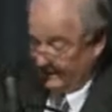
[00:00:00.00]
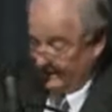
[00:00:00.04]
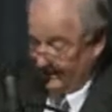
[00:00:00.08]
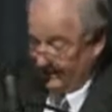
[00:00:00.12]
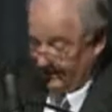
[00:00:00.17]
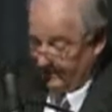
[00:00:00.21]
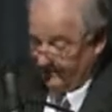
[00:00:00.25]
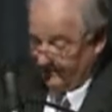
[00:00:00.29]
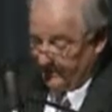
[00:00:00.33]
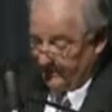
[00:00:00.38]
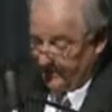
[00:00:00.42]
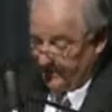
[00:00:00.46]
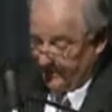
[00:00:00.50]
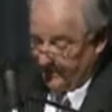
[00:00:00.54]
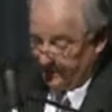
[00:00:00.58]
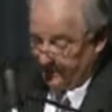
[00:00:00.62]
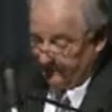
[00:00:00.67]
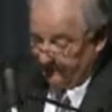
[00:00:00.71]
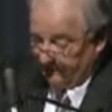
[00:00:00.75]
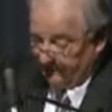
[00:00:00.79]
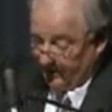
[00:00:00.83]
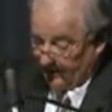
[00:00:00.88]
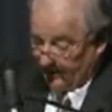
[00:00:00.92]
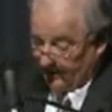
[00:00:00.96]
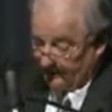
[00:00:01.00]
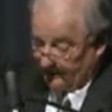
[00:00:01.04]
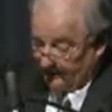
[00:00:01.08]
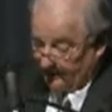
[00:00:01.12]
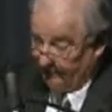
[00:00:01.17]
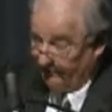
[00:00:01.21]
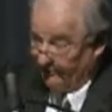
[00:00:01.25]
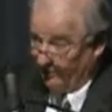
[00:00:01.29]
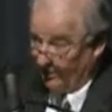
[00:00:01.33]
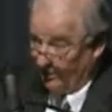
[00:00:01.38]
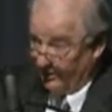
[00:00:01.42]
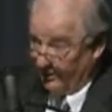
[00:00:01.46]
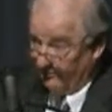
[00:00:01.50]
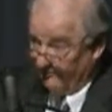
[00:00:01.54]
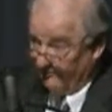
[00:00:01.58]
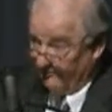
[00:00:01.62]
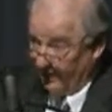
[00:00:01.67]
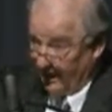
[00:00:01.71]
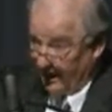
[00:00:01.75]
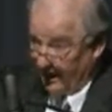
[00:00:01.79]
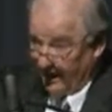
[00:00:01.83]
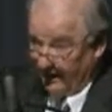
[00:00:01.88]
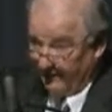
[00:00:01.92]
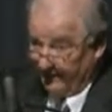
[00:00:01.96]
in May of
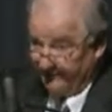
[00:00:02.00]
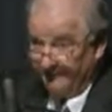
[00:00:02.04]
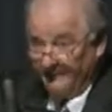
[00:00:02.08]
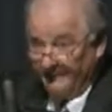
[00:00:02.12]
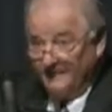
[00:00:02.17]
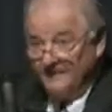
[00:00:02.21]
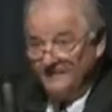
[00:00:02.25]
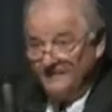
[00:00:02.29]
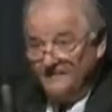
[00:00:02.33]
1945.